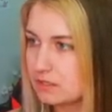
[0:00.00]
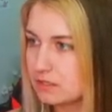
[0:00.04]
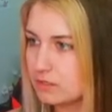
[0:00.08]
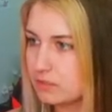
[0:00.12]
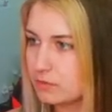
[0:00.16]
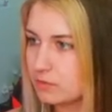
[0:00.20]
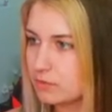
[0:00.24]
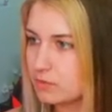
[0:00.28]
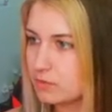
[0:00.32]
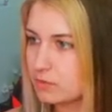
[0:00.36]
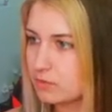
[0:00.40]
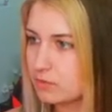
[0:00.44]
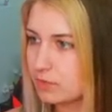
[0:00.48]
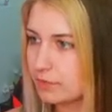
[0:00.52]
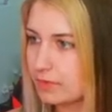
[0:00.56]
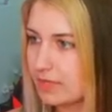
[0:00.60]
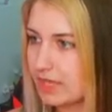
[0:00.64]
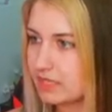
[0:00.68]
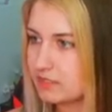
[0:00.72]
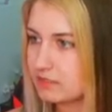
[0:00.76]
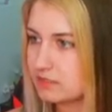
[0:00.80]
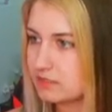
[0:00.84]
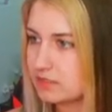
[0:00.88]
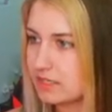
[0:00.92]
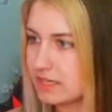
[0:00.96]
Oh,
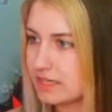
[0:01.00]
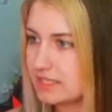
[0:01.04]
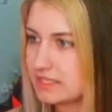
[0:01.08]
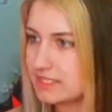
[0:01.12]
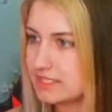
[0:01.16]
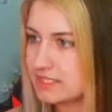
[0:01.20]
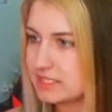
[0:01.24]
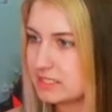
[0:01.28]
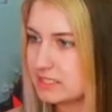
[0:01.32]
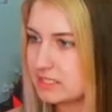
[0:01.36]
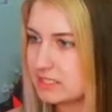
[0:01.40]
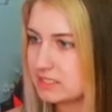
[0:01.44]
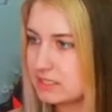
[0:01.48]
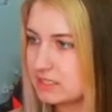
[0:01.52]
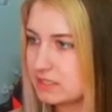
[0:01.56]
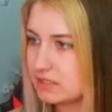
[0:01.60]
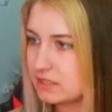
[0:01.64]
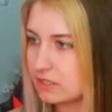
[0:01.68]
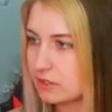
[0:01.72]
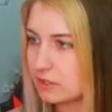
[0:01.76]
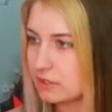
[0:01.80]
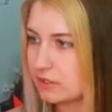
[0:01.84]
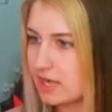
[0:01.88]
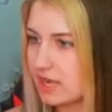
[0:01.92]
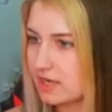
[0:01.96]
okay. I see
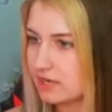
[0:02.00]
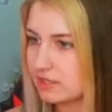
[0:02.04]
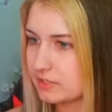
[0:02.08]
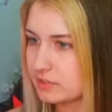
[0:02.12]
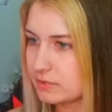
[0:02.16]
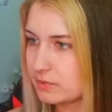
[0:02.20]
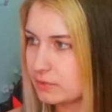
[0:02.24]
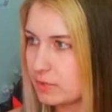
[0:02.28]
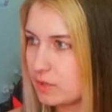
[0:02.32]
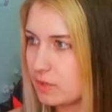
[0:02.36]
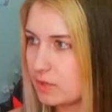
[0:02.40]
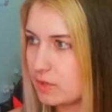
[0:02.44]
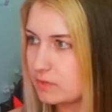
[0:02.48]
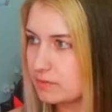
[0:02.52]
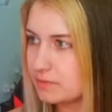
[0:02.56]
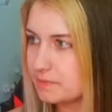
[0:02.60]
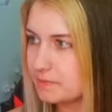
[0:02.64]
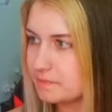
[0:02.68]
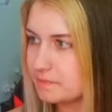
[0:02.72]
a crack in the wall.